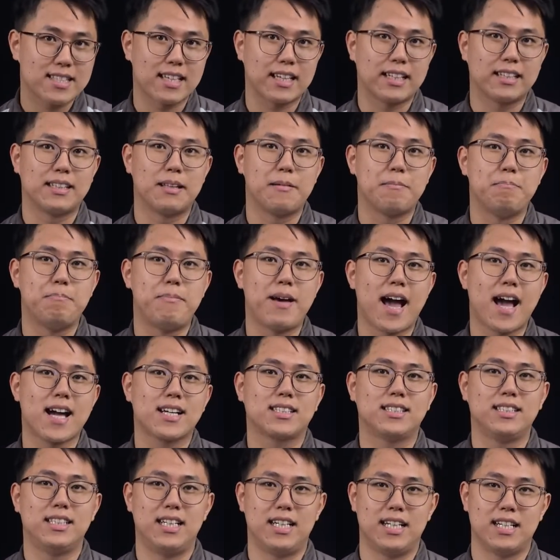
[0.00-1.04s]
the back
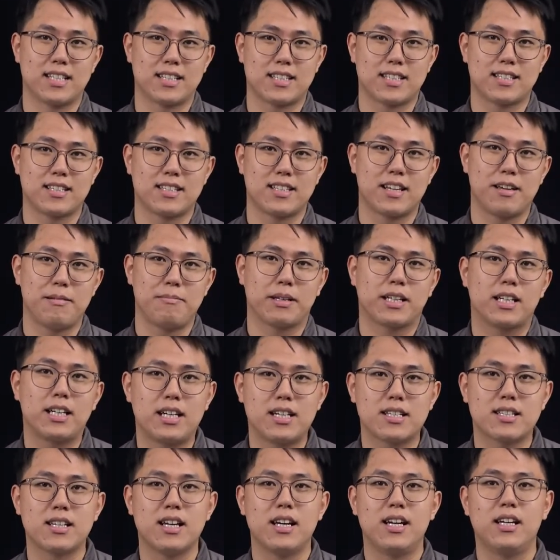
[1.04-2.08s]
glass, because
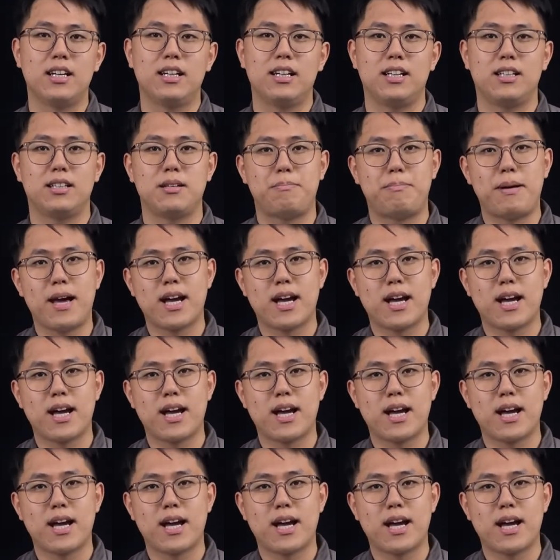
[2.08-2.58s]
the back